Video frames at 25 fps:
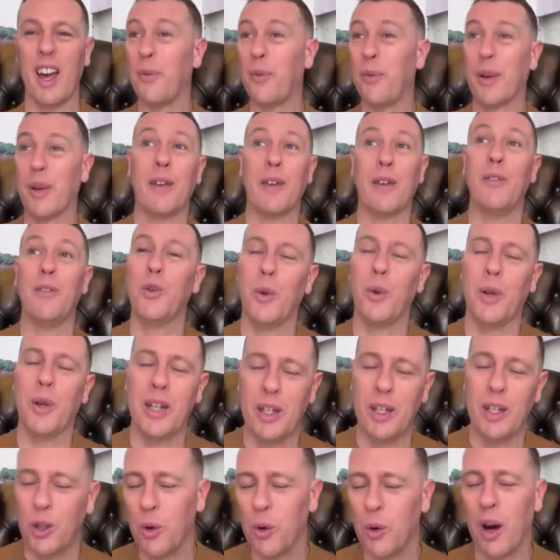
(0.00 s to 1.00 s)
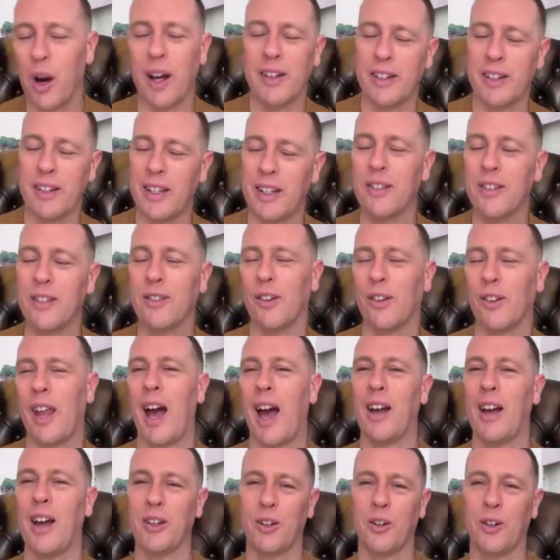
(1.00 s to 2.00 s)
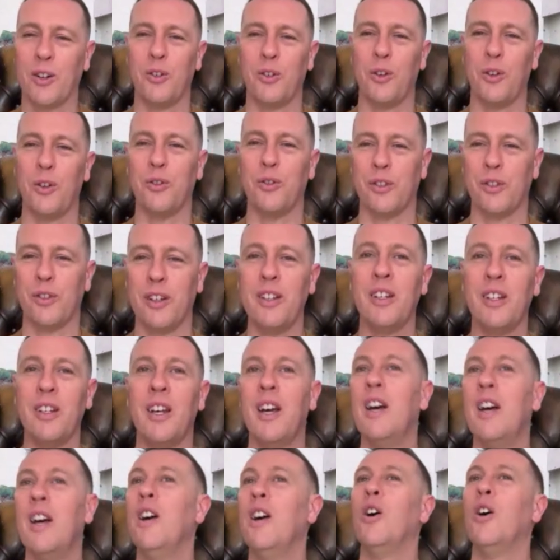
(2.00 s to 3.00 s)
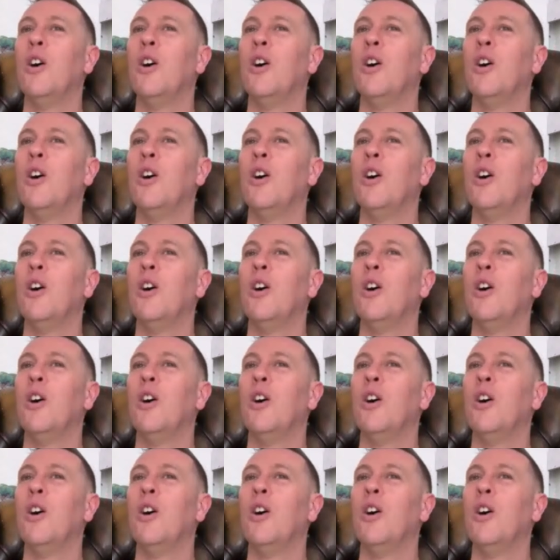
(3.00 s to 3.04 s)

Have we given you any new ideas on how you could use it?